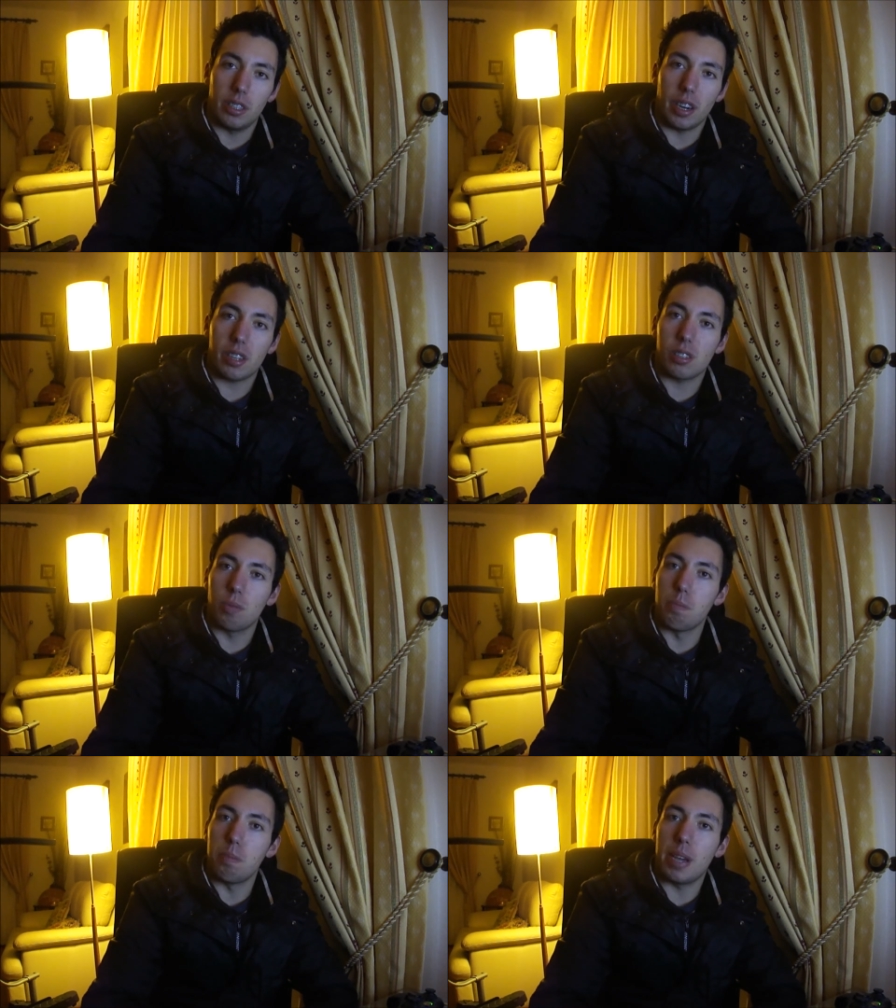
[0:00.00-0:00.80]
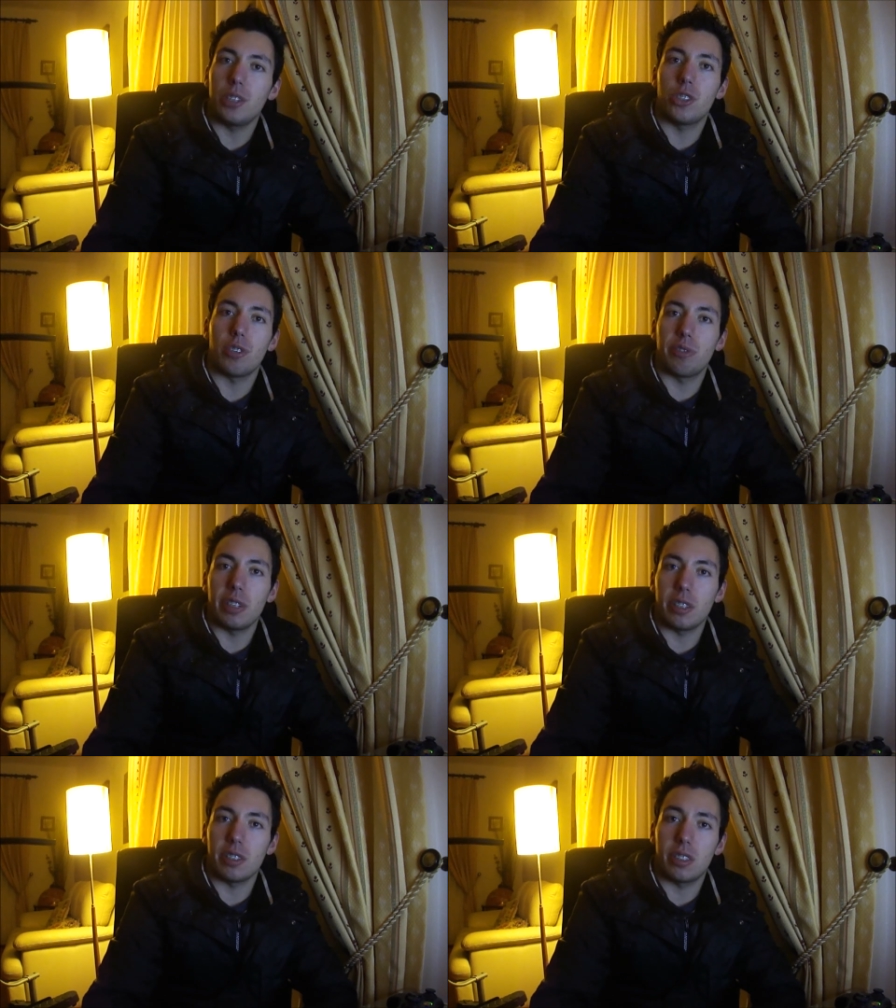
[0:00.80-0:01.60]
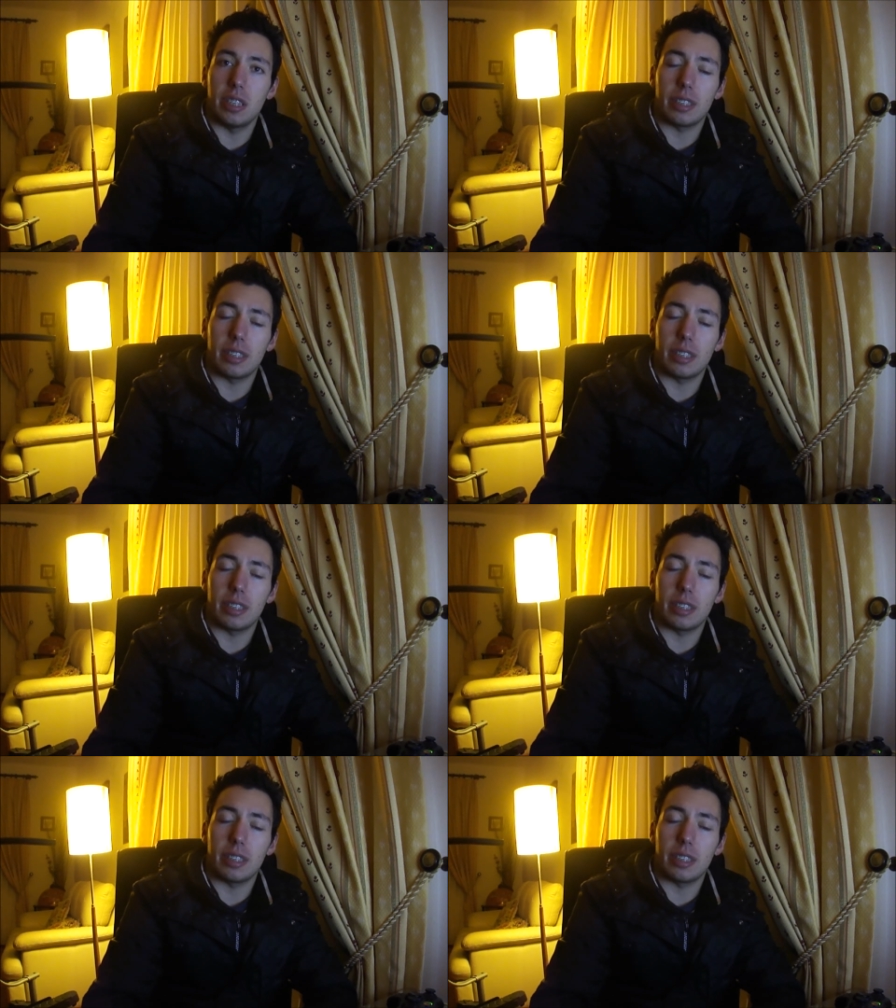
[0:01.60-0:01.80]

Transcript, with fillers: there are some major things